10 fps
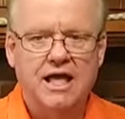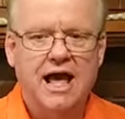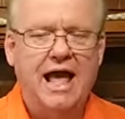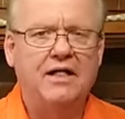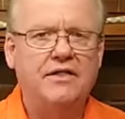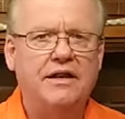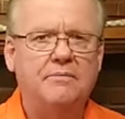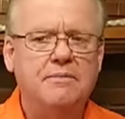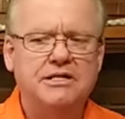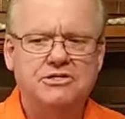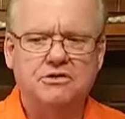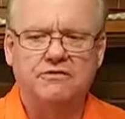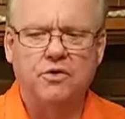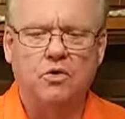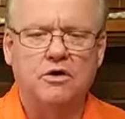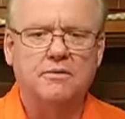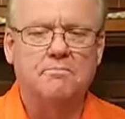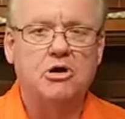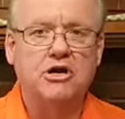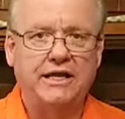How that in the midst of your
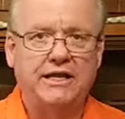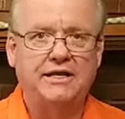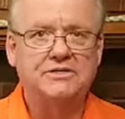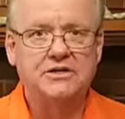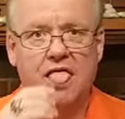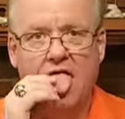murkiness,